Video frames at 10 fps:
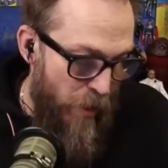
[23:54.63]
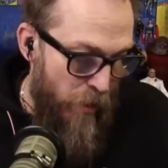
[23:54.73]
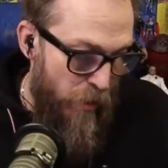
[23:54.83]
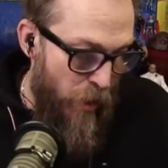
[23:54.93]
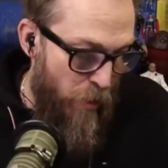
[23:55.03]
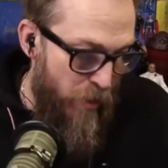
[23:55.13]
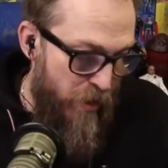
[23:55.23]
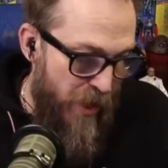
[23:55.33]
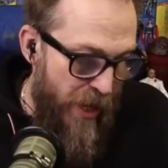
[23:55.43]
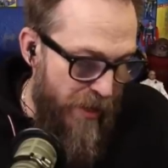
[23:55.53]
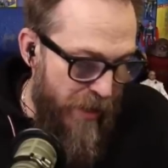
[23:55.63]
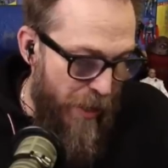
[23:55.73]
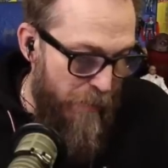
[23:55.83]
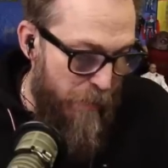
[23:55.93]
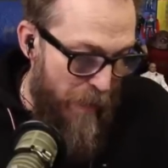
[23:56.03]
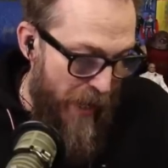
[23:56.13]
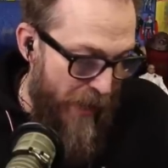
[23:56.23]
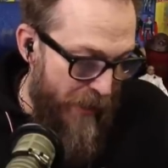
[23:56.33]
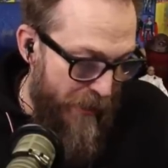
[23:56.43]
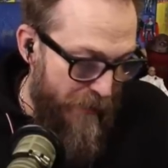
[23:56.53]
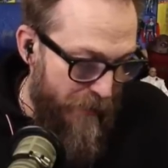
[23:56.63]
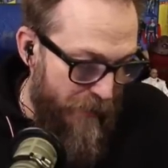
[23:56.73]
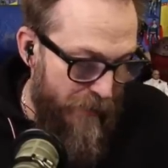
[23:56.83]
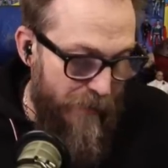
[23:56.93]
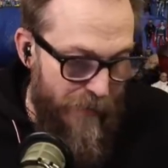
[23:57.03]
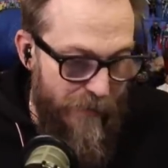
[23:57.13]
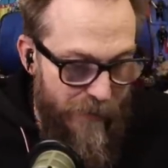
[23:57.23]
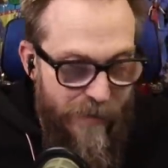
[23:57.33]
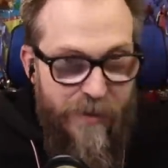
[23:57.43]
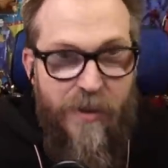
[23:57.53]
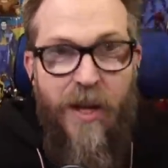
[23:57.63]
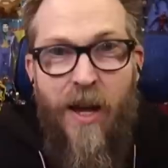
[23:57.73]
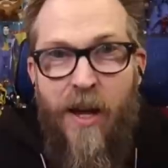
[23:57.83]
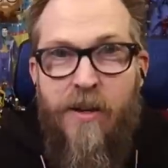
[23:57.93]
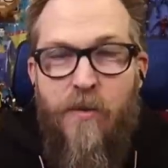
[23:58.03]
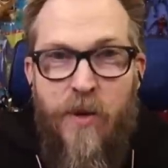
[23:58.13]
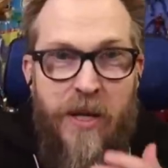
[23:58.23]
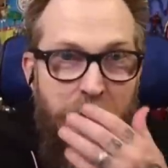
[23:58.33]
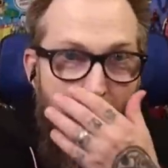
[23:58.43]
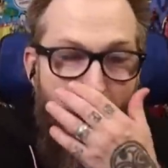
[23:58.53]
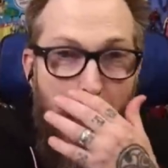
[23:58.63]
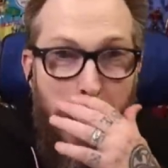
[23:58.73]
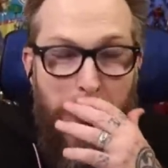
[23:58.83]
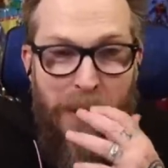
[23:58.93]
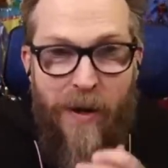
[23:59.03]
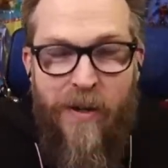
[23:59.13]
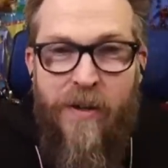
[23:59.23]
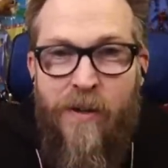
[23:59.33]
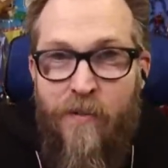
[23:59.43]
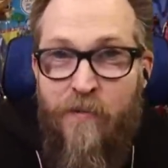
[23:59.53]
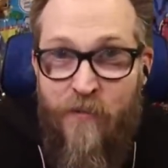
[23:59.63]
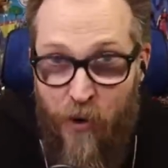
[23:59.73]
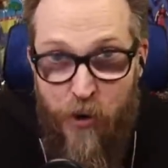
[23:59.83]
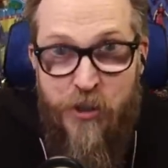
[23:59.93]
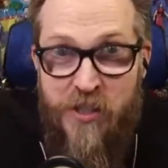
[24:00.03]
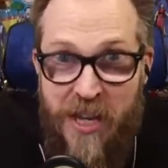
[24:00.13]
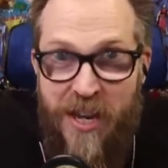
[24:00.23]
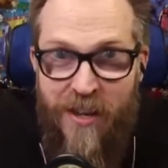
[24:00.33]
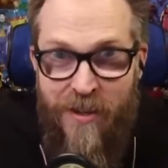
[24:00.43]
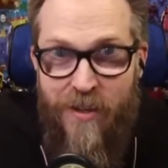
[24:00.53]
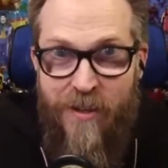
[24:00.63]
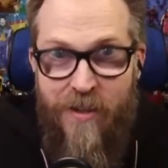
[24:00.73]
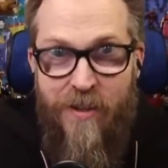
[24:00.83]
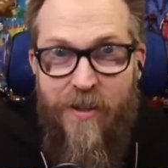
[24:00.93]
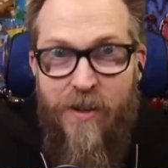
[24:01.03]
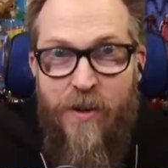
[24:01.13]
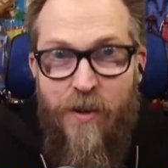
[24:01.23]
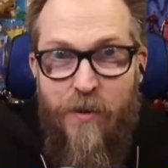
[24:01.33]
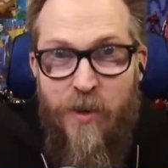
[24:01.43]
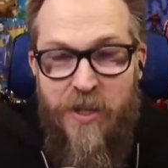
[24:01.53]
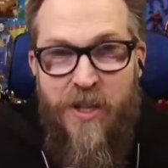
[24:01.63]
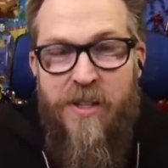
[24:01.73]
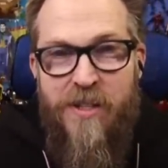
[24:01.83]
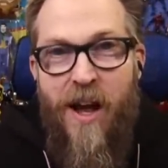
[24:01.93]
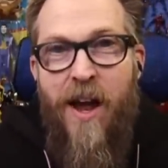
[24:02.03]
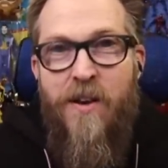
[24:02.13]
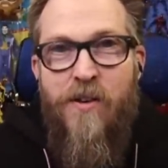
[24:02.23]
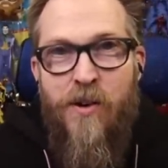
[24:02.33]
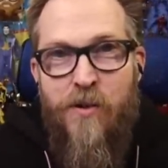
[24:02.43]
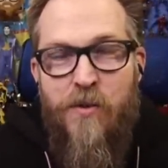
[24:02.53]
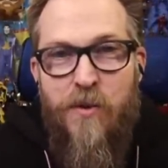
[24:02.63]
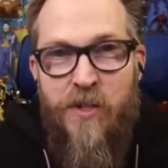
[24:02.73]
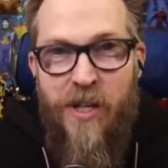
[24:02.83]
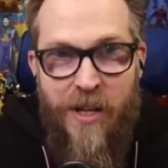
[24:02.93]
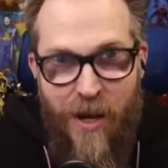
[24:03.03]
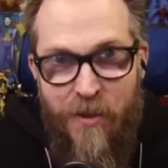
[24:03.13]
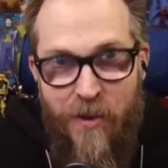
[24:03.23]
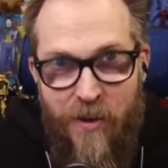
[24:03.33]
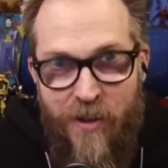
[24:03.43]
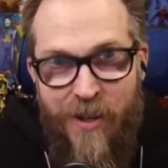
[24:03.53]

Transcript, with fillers: So Data comes back, and we get our first scene with the entire crew together